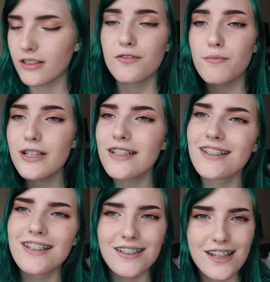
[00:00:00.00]
For me,
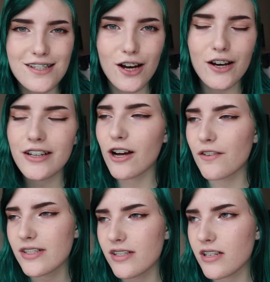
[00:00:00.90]
that's not it.
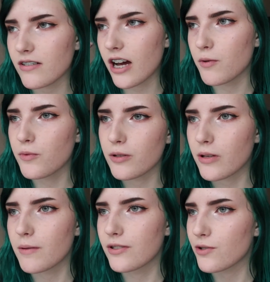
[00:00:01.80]
Obviously, I wouldn't
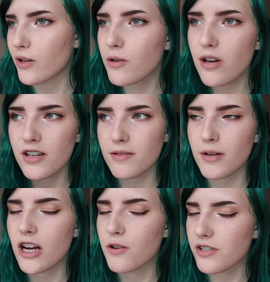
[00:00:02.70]
be able to anyway because my
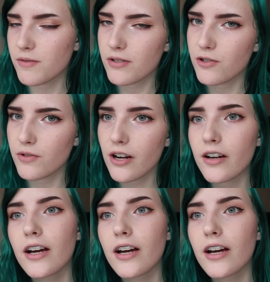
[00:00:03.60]
hair would just be too dark.